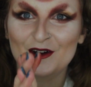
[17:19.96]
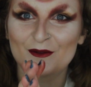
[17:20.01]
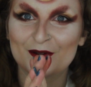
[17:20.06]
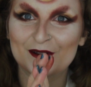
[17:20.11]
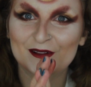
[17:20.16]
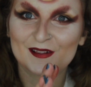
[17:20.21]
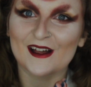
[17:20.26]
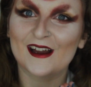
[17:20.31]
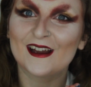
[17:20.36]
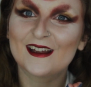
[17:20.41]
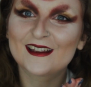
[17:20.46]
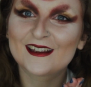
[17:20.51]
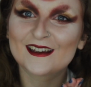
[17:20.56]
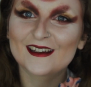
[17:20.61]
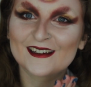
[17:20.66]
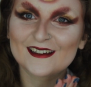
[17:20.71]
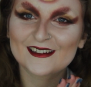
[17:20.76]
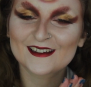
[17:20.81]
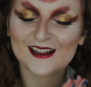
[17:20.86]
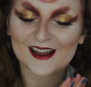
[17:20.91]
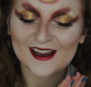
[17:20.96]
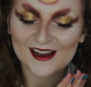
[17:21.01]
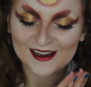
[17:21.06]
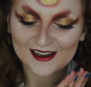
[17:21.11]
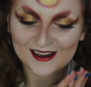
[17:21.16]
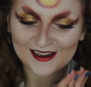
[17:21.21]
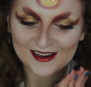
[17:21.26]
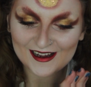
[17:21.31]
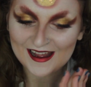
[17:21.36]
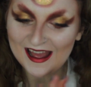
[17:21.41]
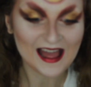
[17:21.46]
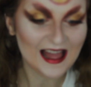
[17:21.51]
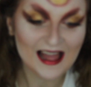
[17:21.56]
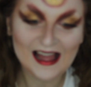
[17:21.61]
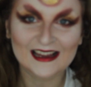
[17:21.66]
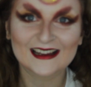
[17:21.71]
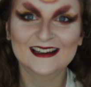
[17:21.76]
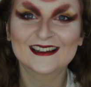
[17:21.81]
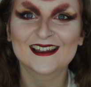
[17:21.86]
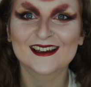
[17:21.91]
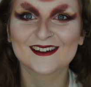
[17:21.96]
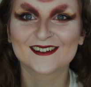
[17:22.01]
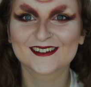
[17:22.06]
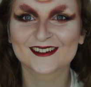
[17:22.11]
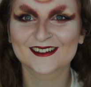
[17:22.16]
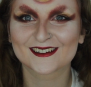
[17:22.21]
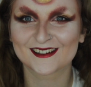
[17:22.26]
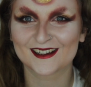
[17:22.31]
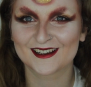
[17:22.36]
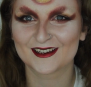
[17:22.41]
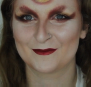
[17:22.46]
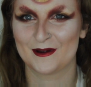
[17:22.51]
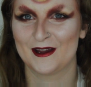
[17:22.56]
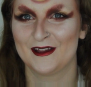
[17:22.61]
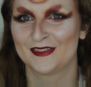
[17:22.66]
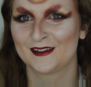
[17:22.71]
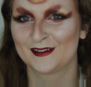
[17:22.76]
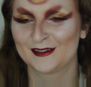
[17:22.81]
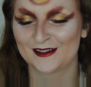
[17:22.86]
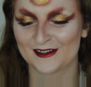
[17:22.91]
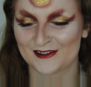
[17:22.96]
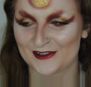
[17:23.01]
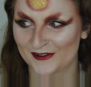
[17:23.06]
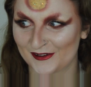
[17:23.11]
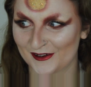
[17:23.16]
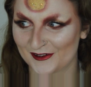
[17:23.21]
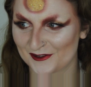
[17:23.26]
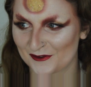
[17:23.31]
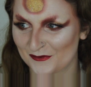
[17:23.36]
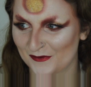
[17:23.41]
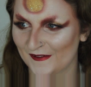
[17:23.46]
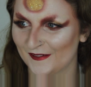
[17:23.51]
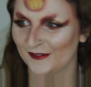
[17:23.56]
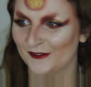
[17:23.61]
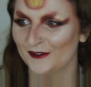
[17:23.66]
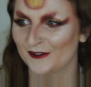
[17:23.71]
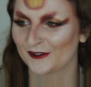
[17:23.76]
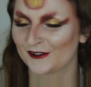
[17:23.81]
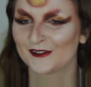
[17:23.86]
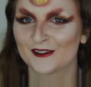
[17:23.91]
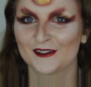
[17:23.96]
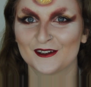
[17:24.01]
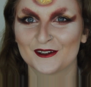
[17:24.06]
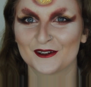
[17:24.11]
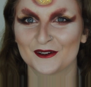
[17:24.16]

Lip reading: hope you like it. Yeah, so excited about it. This is actually such a fun look to